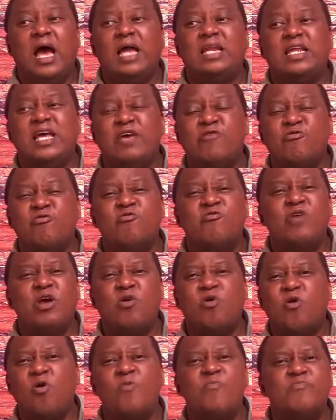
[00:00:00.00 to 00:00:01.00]
"And I will
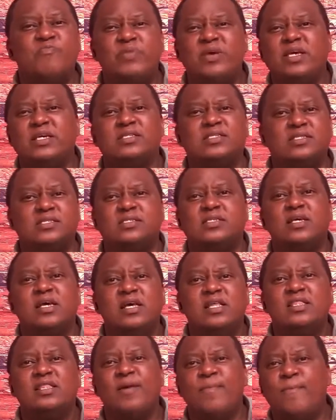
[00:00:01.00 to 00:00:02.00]
recompense
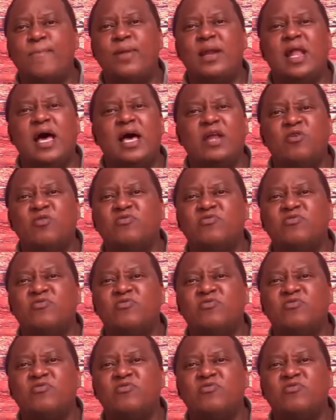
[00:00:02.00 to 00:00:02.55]
the blood